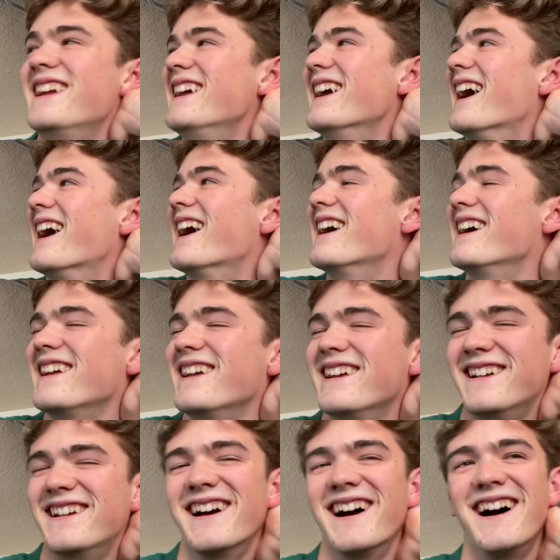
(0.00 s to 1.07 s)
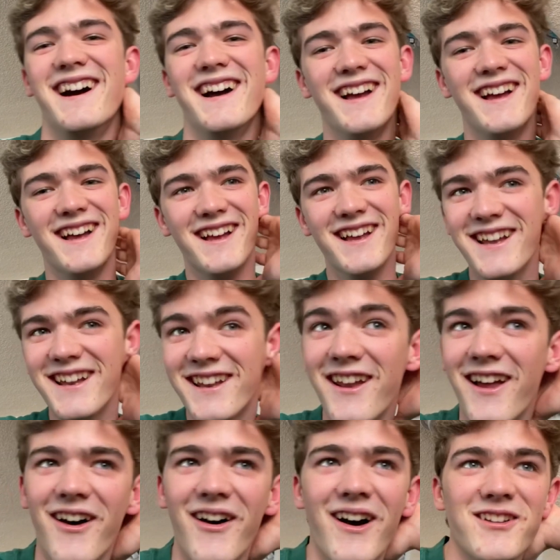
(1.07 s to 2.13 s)
Yeah.
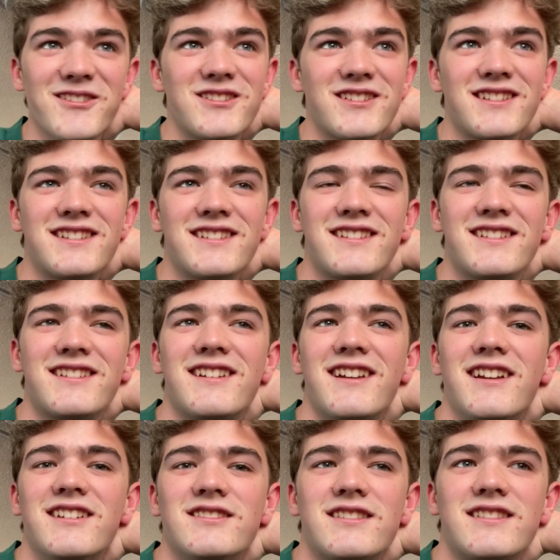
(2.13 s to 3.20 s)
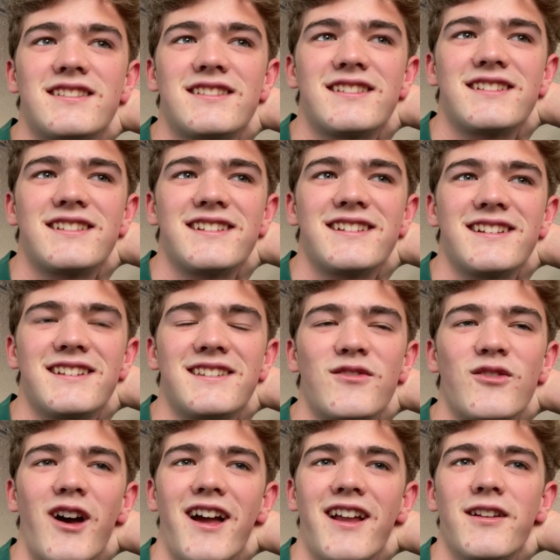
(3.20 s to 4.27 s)
No, it's
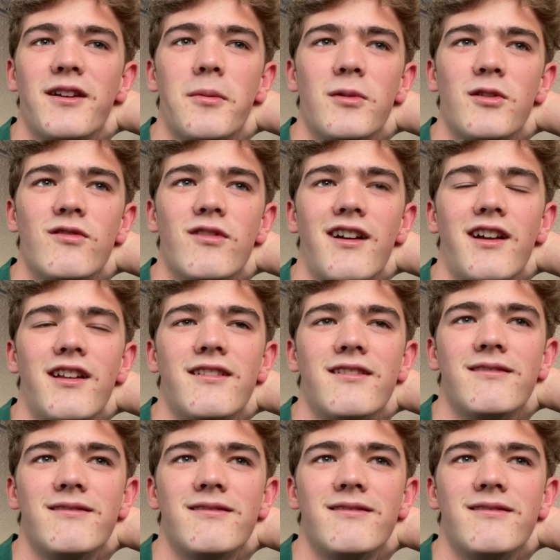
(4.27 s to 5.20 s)
fine. I'll be fine.